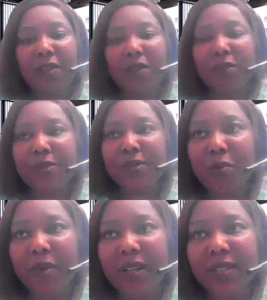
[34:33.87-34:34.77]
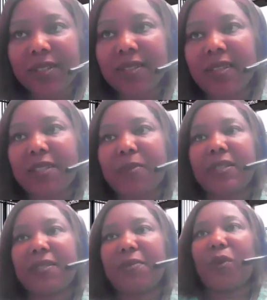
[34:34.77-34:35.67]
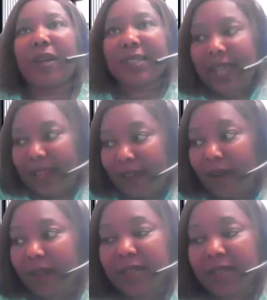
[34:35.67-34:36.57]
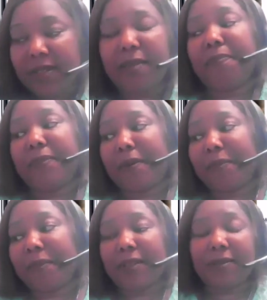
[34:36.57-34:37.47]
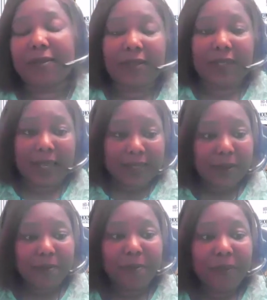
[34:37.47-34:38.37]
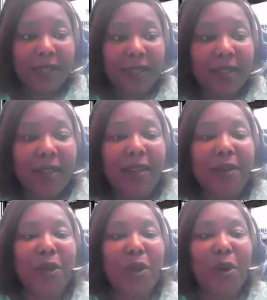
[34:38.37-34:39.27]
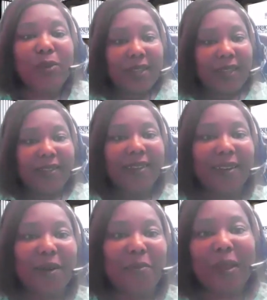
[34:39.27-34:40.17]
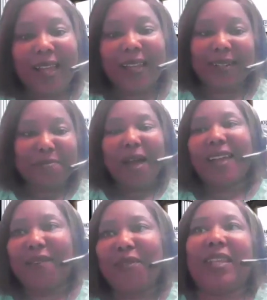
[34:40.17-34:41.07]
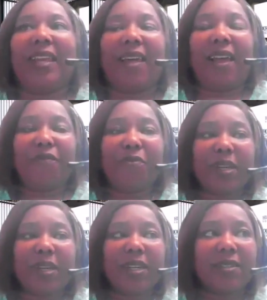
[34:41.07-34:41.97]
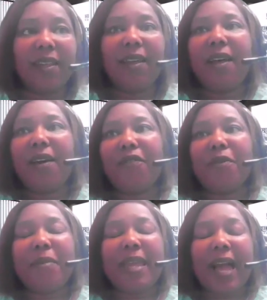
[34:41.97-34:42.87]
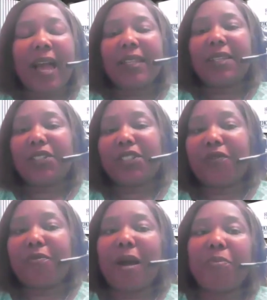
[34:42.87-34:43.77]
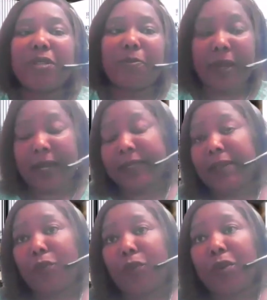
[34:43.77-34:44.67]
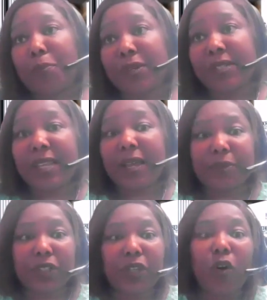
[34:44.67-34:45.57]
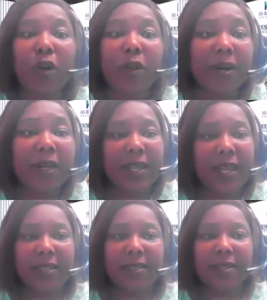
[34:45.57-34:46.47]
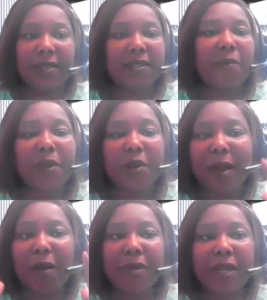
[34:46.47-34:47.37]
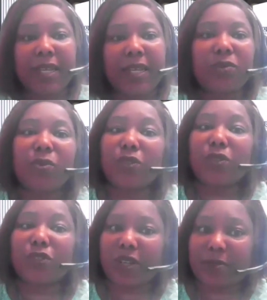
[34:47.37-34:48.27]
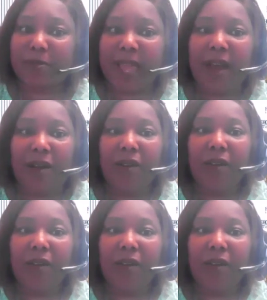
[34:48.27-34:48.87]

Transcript: you so much. This has been some great dialogue, and I'm going to take some notes and apply it in my everyday life, because For me, I had to shift my perspective or perception on Mondays. Something about Mondays will stress me out.